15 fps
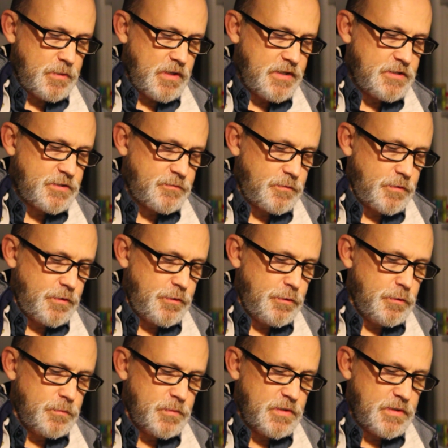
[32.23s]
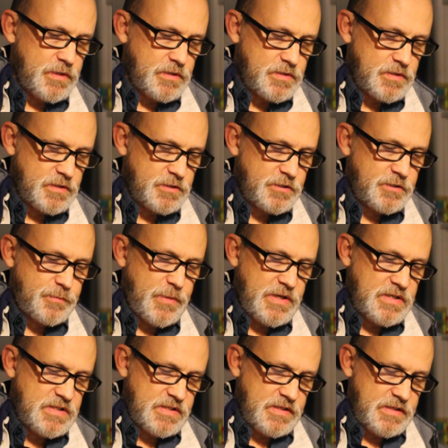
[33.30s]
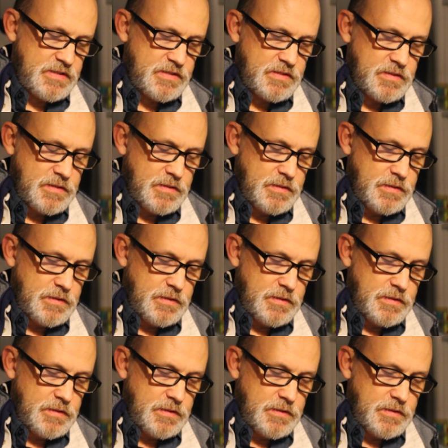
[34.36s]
place for a human as a species.